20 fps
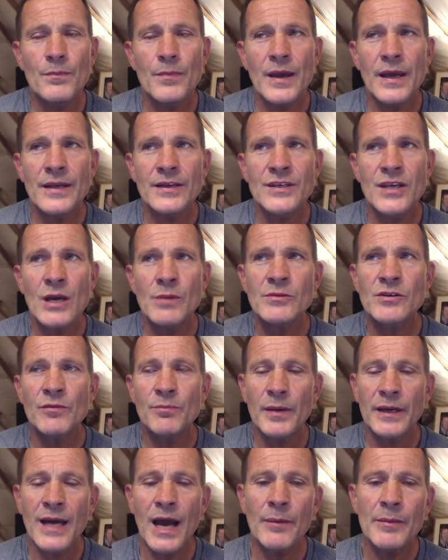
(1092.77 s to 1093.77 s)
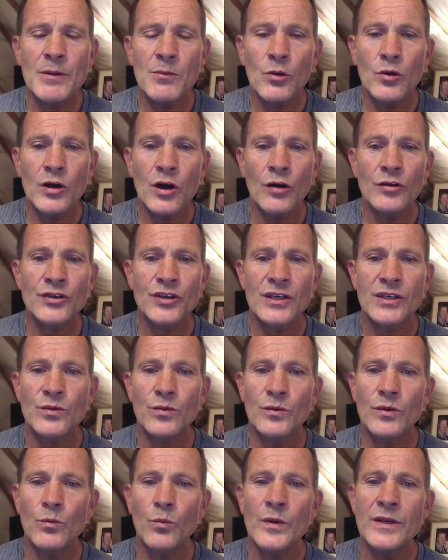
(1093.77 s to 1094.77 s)
in terms of becoming more conscious,
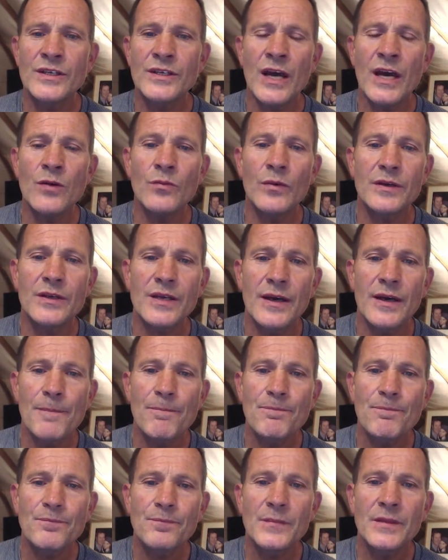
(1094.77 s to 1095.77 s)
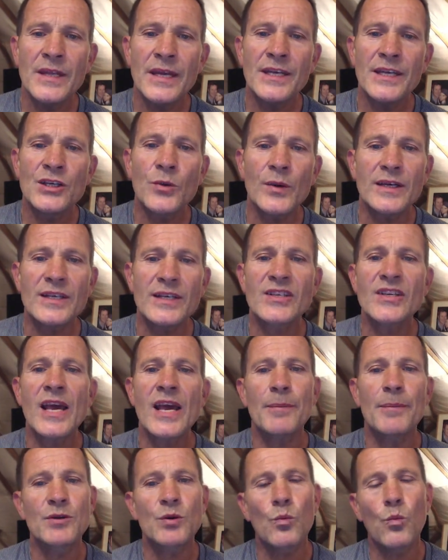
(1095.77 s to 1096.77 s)
we don't need to
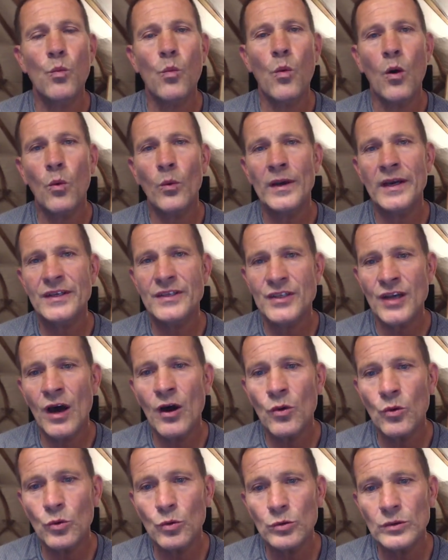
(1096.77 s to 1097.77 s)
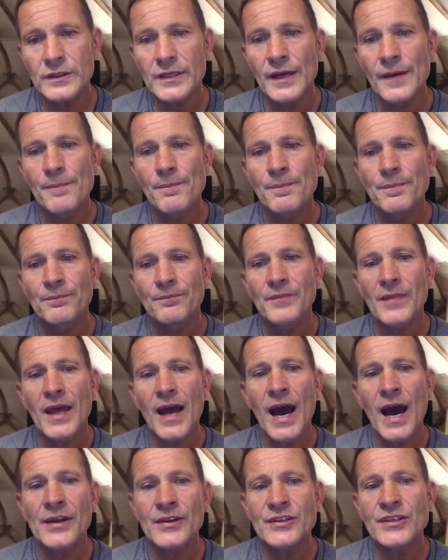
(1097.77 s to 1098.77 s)
accept what we are told
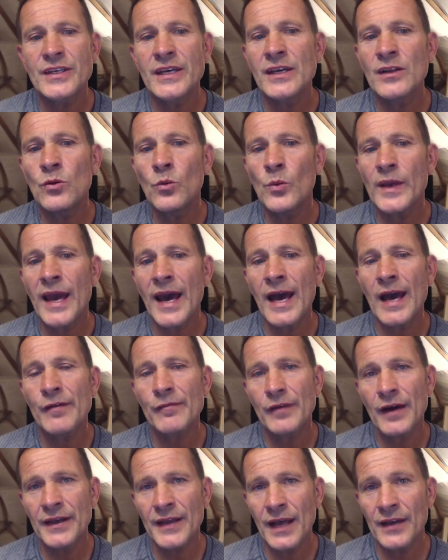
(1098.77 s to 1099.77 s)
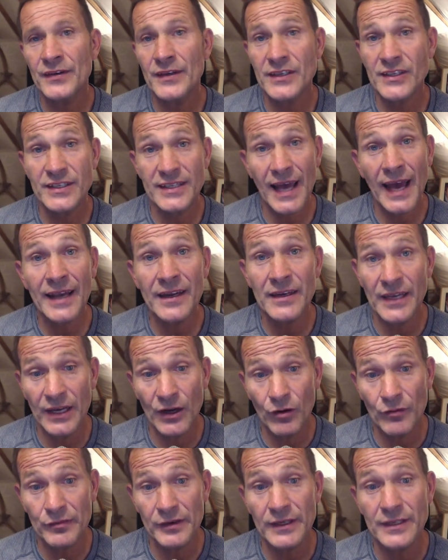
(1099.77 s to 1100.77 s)
until we have an understanding
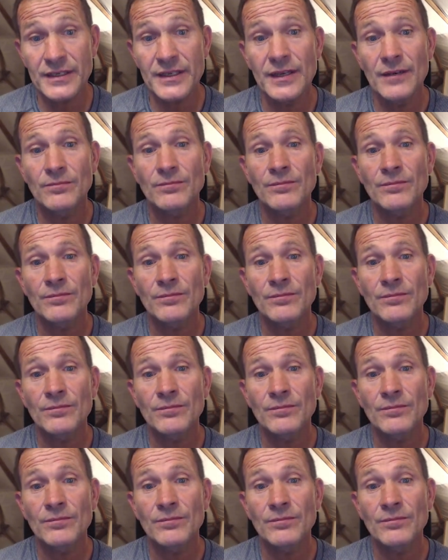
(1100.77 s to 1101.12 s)
of it